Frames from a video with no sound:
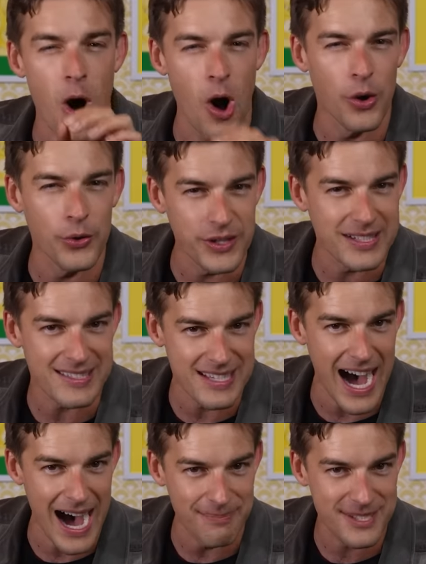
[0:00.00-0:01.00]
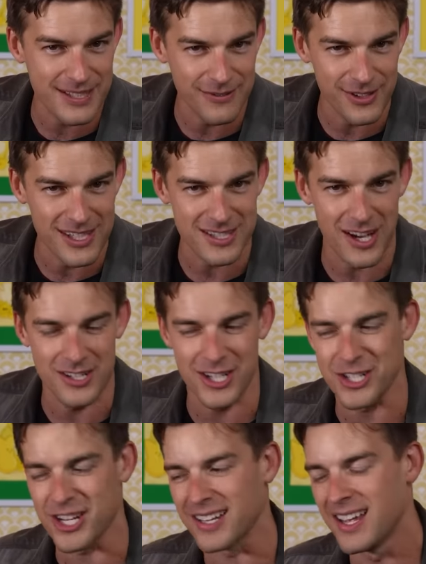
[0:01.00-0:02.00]
all the stops for this
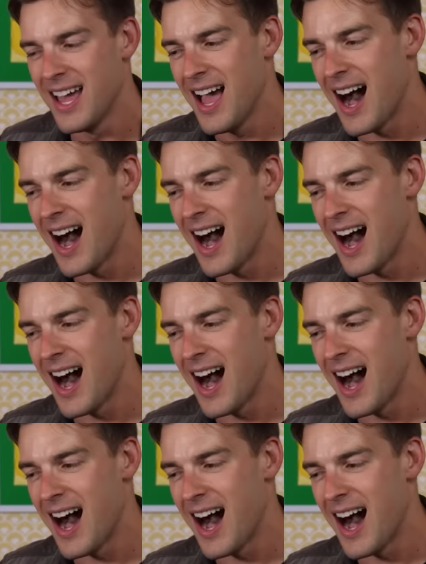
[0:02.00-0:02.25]
audition.